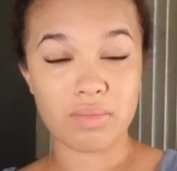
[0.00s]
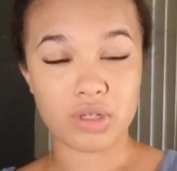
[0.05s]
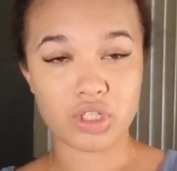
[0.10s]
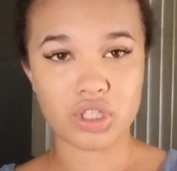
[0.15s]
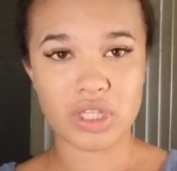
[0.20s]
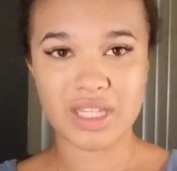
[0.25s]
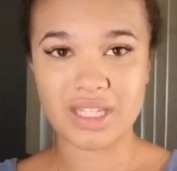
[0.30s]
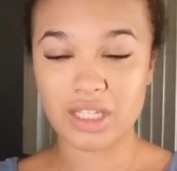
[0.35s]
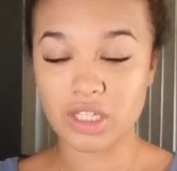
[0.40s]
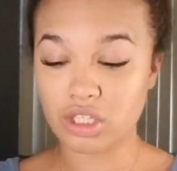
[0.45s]

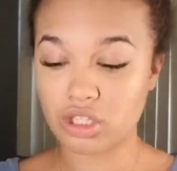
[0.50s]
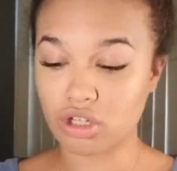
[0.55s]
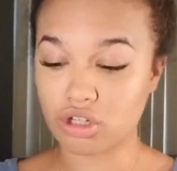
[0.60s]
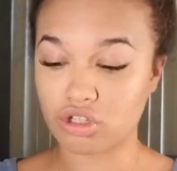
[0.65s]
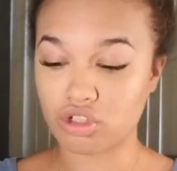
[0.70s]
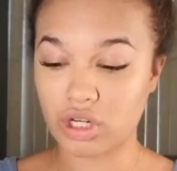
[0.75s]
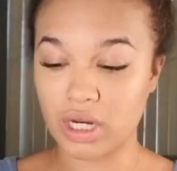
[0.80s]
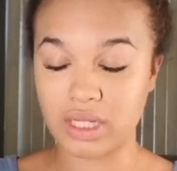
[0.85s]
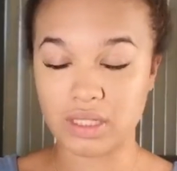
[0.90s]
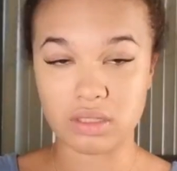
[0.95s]
This is their
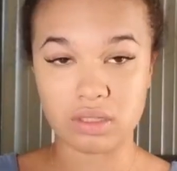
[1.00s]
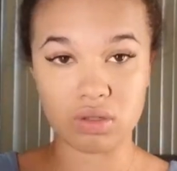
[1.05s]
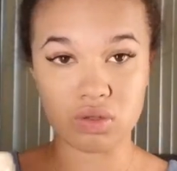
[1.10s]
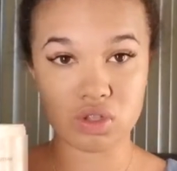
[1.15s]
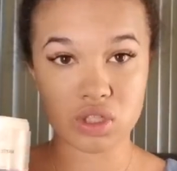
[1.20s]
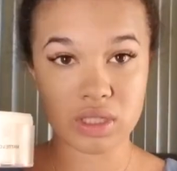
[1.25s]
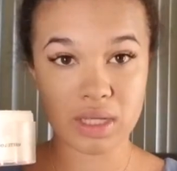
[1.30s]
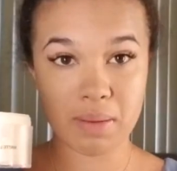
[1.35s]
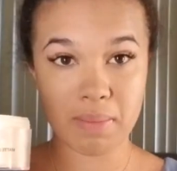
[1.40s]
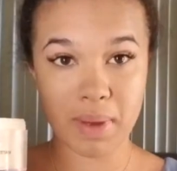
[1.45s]

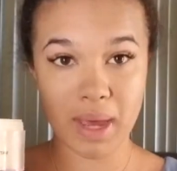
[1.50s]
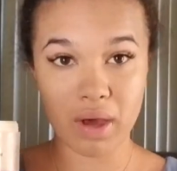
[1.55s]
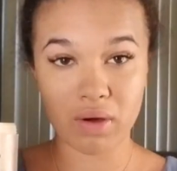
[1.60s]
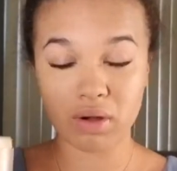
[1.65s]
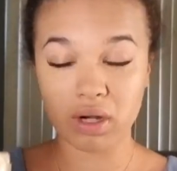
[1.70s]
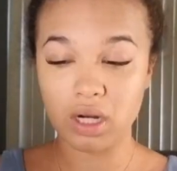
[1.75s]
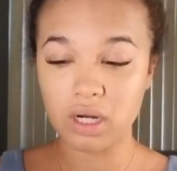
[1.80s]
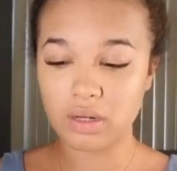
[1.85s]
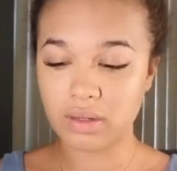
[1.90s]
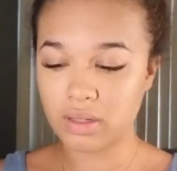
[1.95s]
translucent
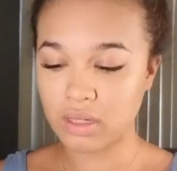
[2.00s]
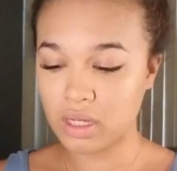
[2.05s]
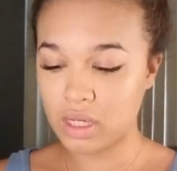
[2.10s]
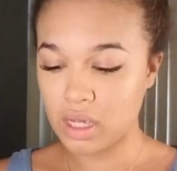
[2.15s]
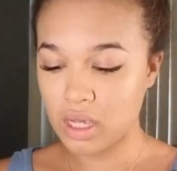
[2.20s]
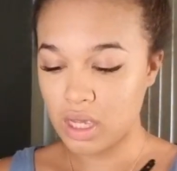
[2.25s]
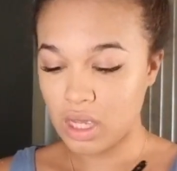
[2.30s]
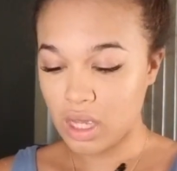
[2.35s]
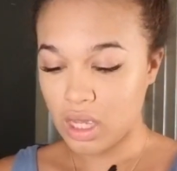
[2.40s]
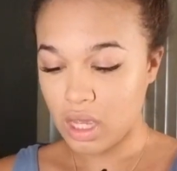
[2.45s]
powder,
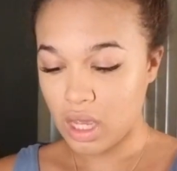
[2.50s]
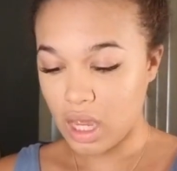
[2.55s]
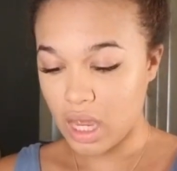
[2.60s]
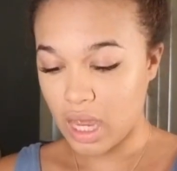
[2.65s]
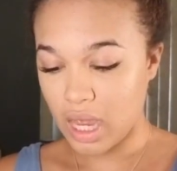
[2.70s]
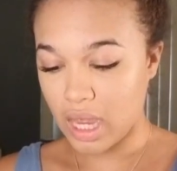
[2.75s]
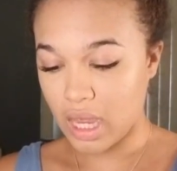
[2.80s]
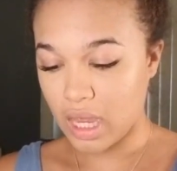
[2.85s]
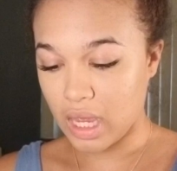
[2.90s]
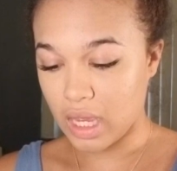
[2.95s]

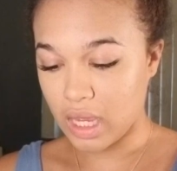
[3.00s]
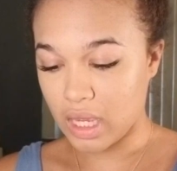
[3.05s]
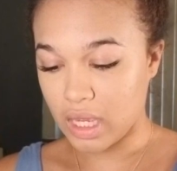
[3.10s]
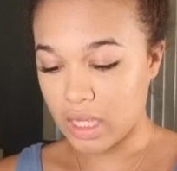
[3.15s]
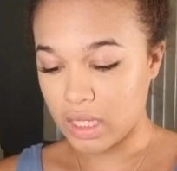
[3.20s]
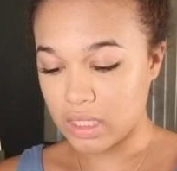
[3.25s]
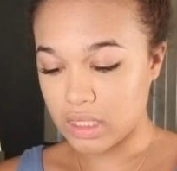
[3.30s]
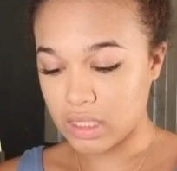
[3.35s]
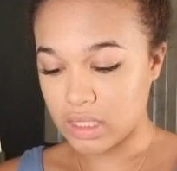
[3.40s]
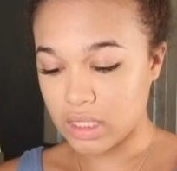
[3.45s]

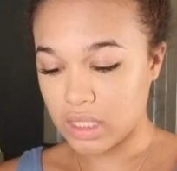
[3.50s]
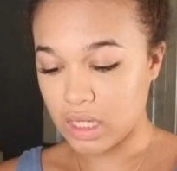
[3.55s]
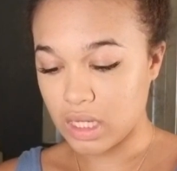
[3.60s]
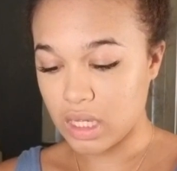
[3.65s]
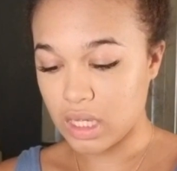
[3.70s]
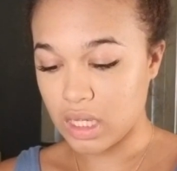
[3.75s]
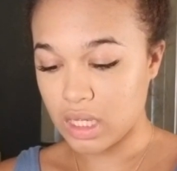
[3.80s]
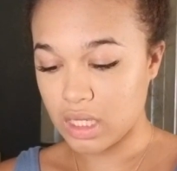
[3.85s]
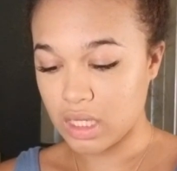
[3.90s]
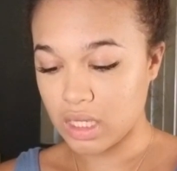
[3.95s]
and
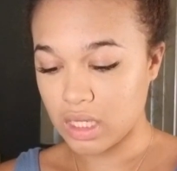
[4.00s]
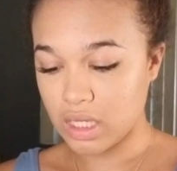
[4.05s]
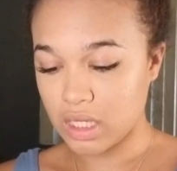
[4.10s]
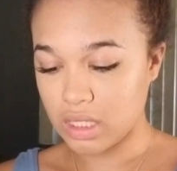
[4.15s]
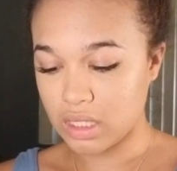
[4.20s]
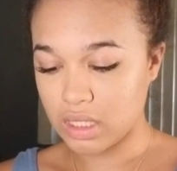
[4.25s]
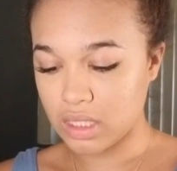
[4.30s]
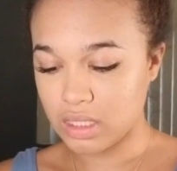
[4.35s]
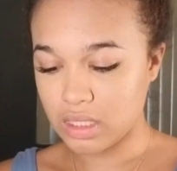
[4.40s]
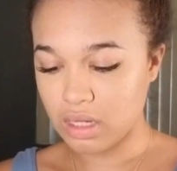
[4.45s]

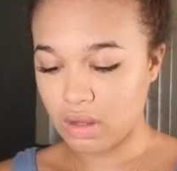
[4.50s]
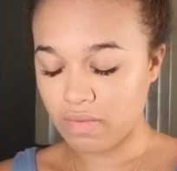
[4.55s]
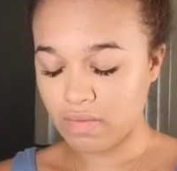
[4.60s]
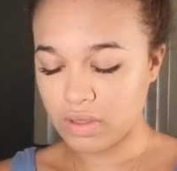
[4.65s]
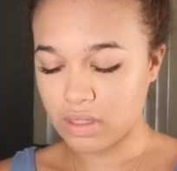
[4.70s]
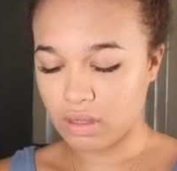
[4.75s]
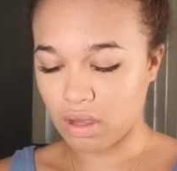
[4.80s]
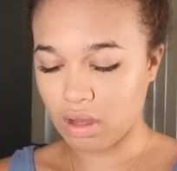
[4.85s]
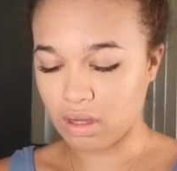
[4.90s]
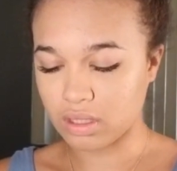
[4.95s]
this stuff
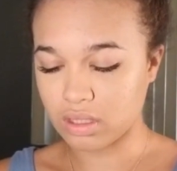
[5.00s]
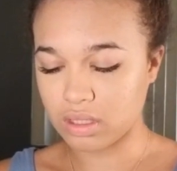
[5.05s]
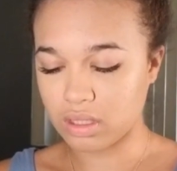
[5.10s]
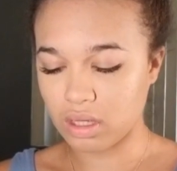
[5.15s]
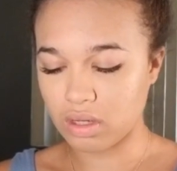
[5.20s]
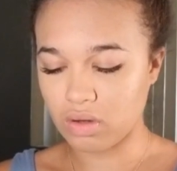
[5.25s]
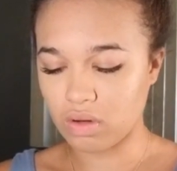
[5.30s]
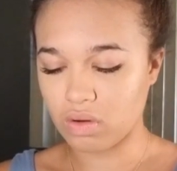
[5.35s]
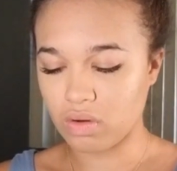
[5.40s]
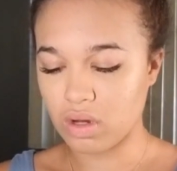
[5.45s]
is
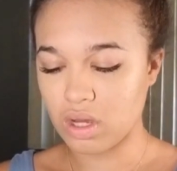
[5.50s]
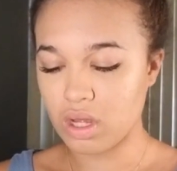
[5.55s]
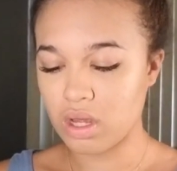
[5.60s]
also